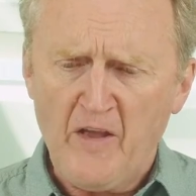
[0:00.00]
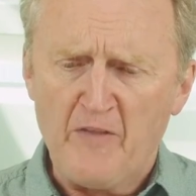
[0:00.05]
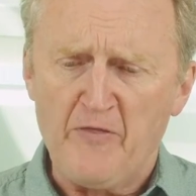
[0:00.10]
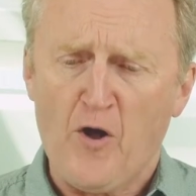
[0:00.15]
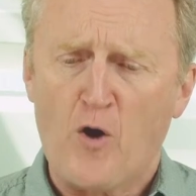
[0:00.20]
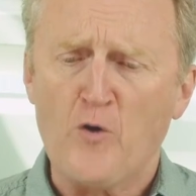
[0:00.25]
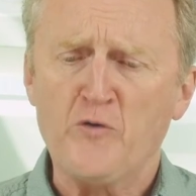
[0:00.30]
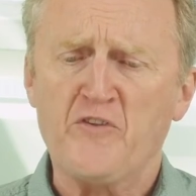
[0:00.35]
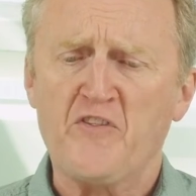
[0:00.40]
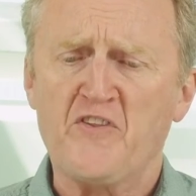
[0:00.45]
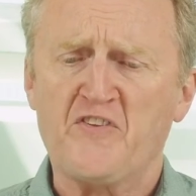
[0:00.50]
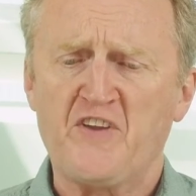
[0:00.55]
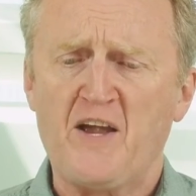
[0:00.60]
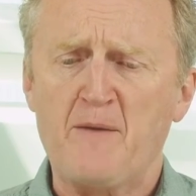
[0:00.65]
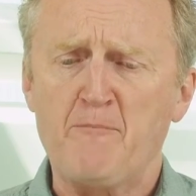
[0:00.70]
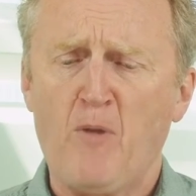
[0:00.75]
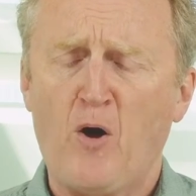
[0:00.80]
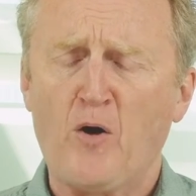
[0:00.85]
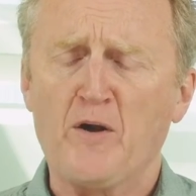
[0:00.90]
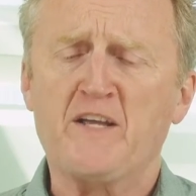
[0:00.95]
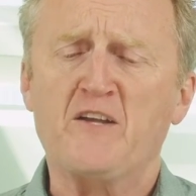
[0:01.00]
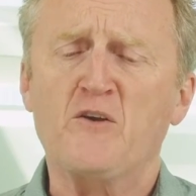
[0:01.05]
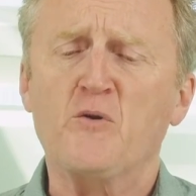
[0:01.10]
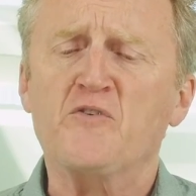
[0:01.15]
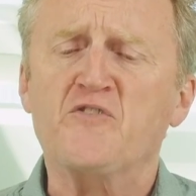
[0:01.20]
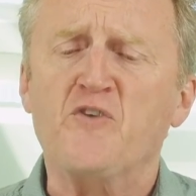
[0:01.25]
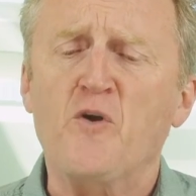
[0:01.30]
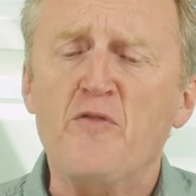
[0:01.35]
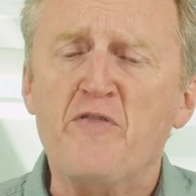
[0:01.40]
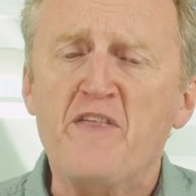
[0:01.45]
those are the same
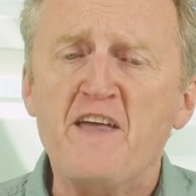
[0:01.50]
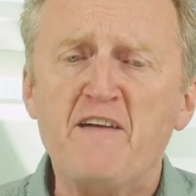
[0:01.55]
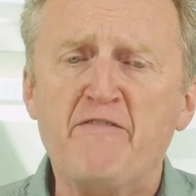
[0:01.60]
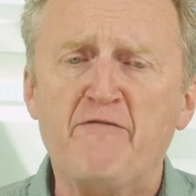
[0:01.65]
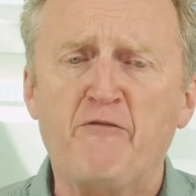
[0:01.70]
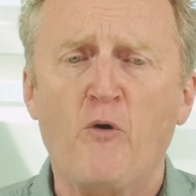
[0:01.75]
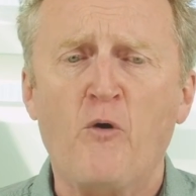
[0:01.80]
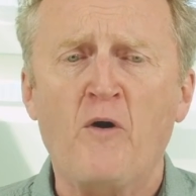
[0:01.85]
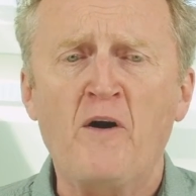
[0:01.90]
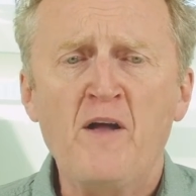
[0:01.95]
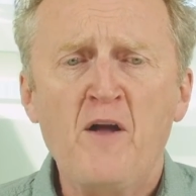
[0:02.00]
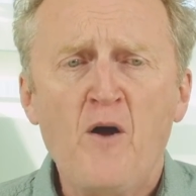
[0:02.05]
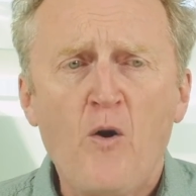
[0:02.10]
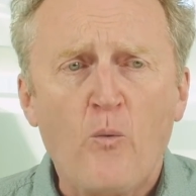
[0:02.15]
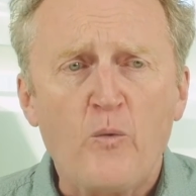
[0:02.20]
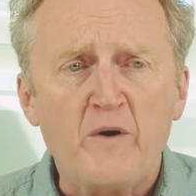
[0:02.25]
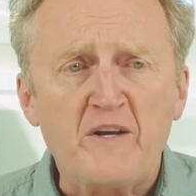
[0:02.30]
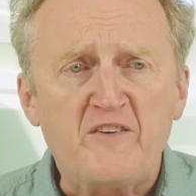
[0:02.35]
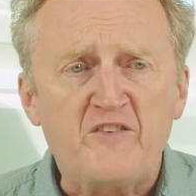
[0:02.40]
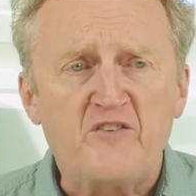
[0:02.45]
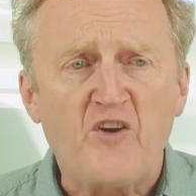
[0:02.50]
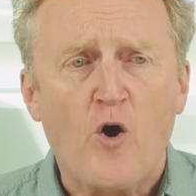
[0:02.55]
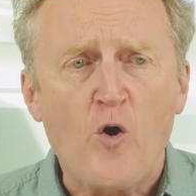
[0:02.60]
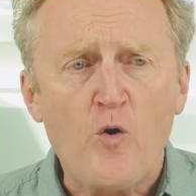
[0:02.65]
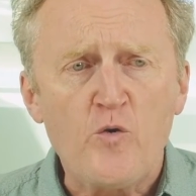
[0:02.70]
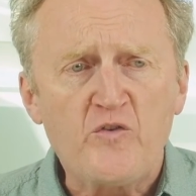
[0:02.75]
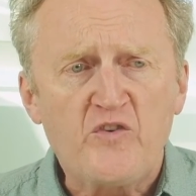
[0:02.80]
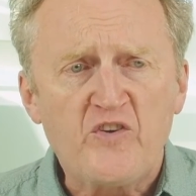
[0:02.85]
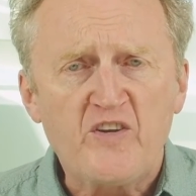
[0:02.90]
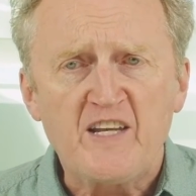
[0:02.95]
molecule, so therefore we
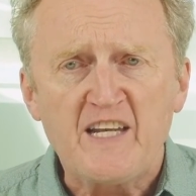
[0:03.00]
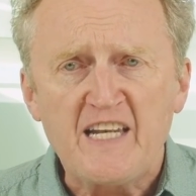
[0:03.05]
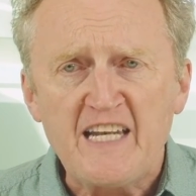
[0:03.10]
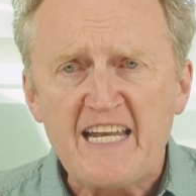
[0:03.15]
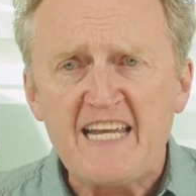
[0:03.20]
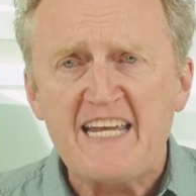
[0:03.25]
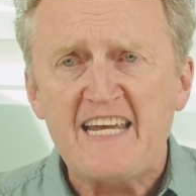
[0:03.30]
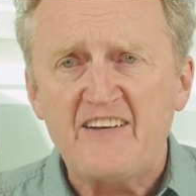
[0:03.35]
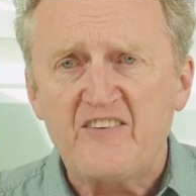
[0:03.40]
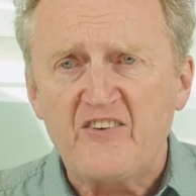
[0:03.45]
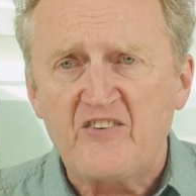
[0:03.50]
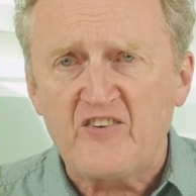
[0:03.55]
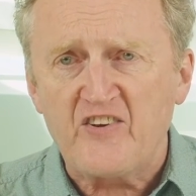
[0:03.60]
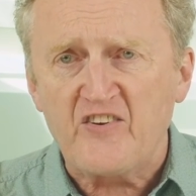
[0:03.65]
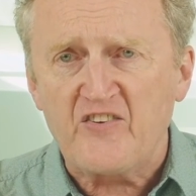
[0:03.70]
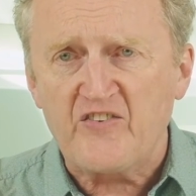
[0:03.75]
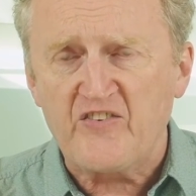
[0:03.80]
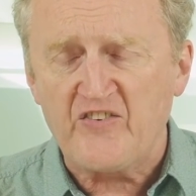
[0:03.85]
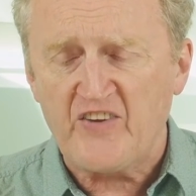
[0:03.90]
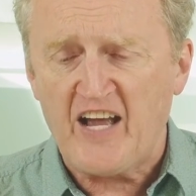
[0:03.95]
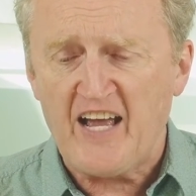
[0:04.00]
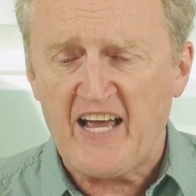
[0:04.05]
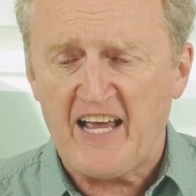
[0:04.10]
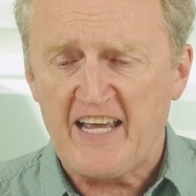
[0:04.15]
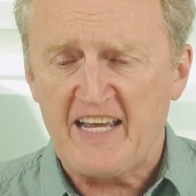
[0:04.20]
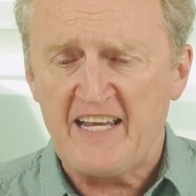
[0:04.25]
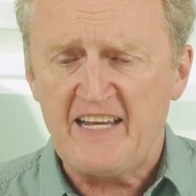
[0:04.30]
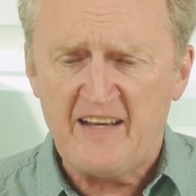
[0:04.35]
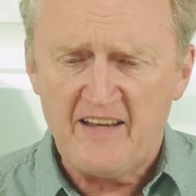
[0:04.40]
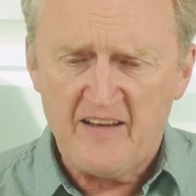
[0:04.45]
don't need to
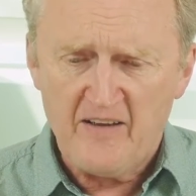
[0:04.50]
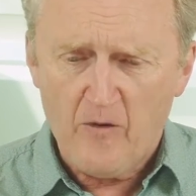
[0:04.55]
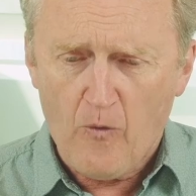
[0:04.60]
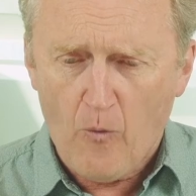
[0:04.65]
say